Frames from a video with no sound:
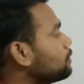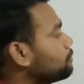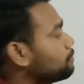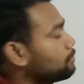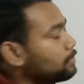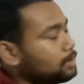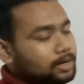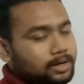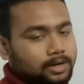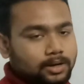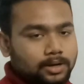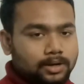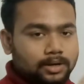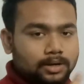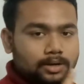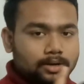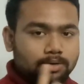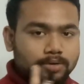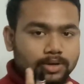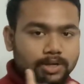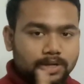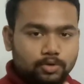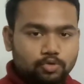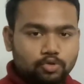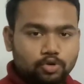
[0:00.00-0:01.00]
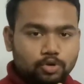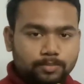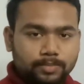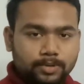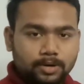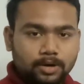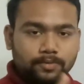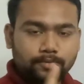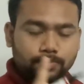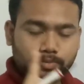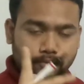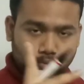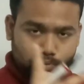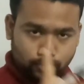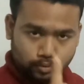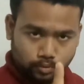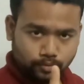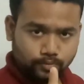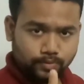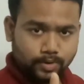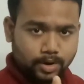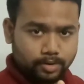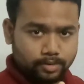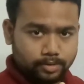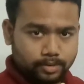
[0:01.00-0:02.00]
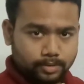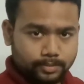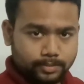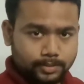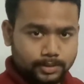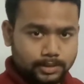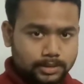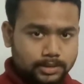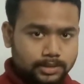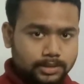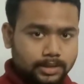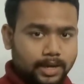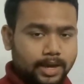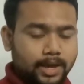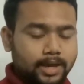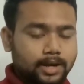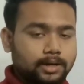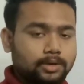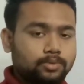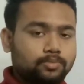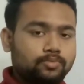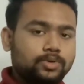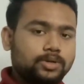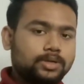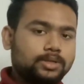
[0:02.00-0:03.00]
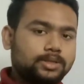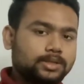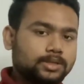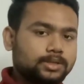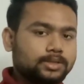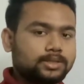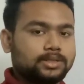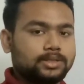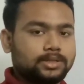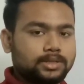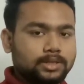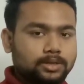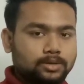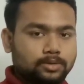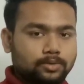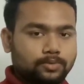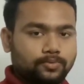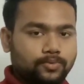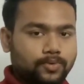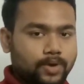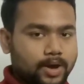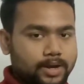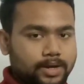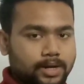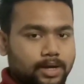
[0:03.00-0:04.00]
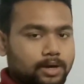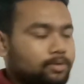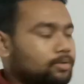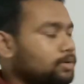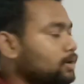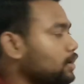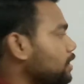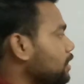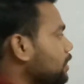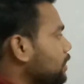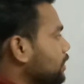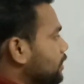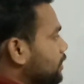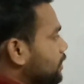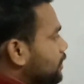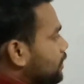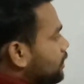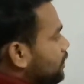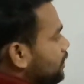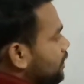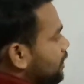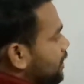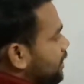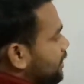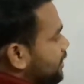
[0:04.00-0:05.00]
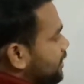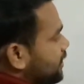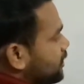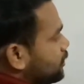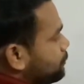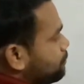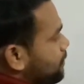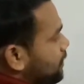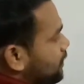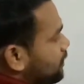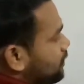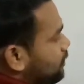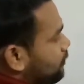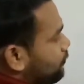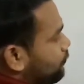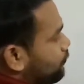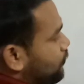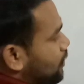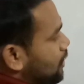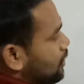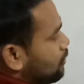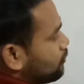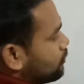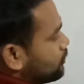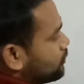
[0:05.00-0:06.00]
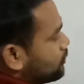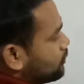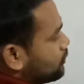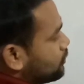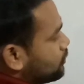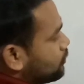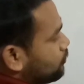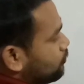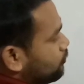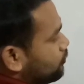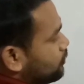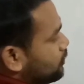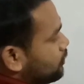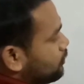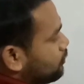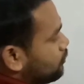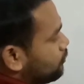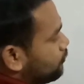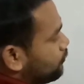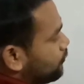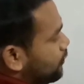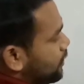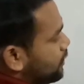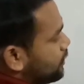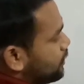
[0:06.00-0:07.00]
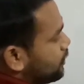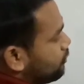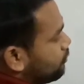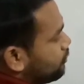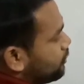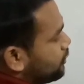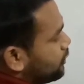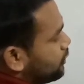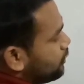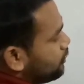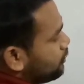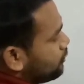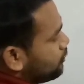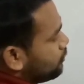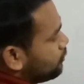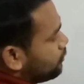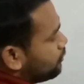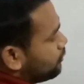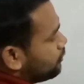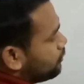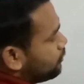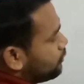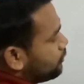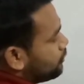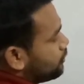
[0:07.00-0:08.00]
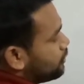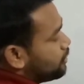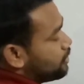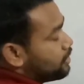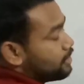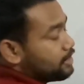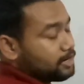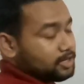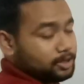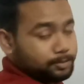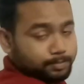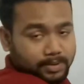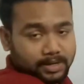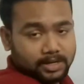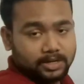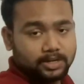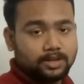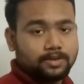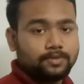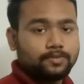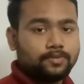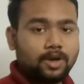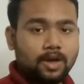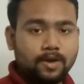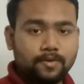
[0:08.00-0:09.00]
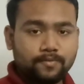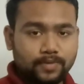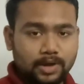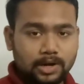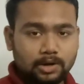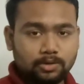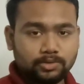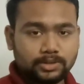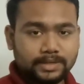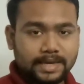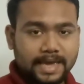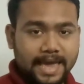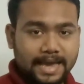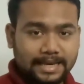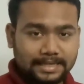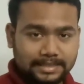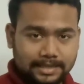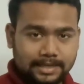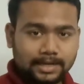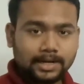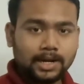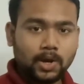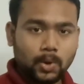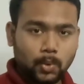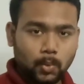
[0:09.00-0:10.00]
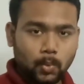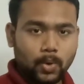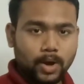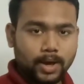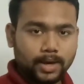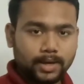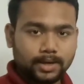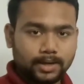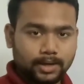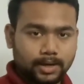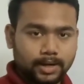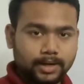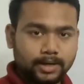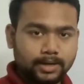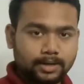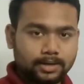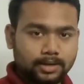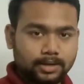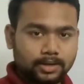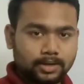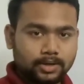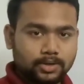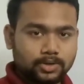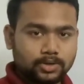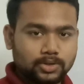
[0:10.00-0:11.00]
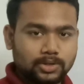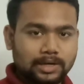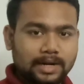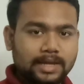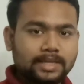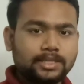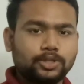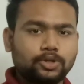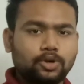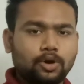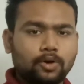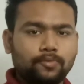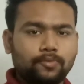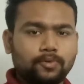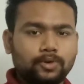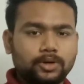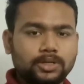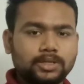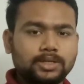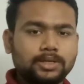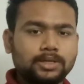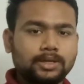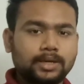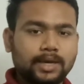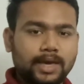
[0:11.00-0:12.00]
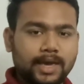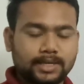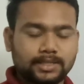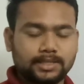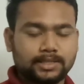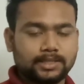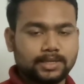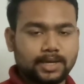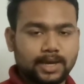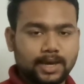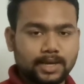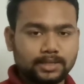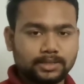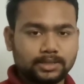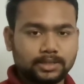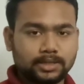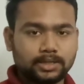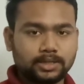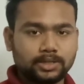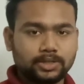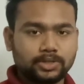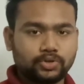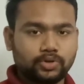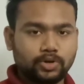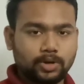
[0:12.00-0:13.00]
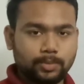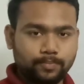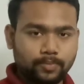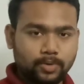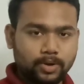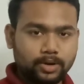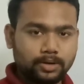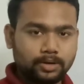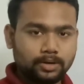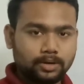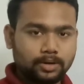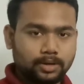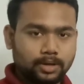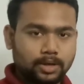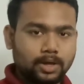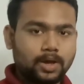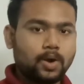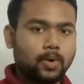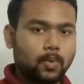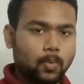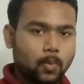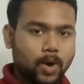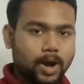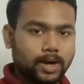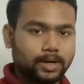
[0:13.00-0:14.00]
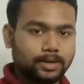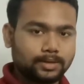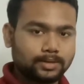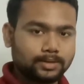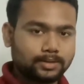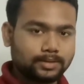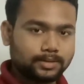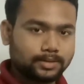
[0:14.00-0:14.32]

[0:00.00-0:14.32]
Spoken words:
but it will be of two variables and we just need to find out their respective values. We need to find out their respective values x and y. Got it? So let's go for the exercise 3.1.